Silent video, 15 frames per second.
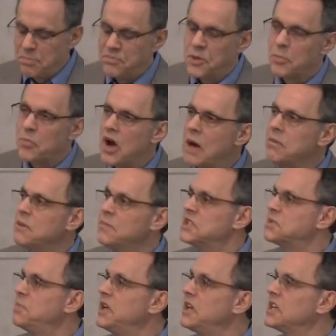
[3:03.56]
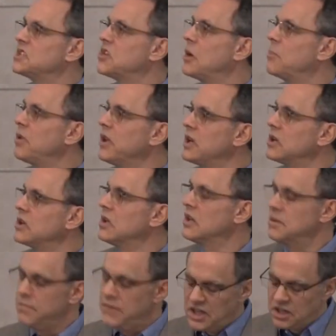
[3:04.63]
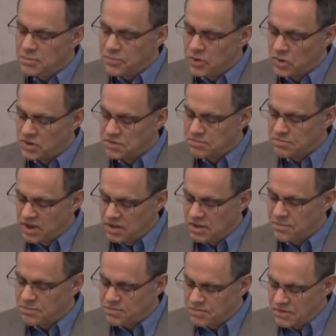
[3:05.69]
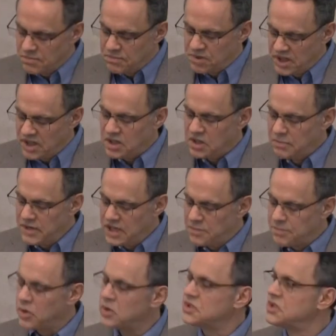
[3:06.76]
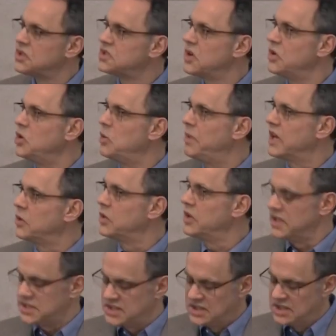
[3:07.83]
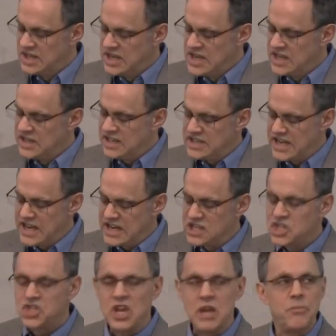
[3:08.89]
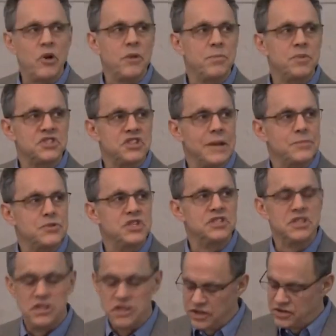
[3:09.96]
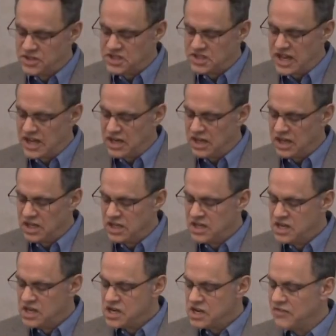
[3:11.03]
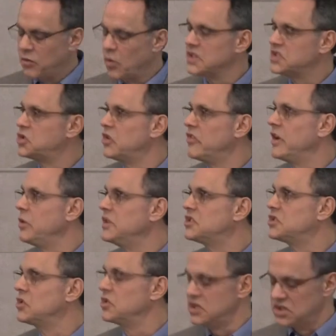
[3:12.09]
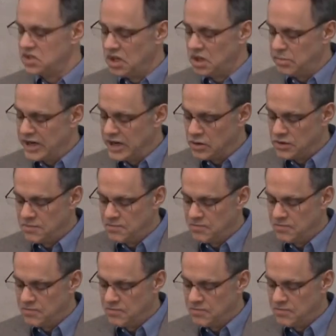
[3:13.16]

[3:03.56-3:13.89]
The problem is, because our political and media polls are so ubiquitous, they tend to shape our perceptions and understanding of what survey research is all about.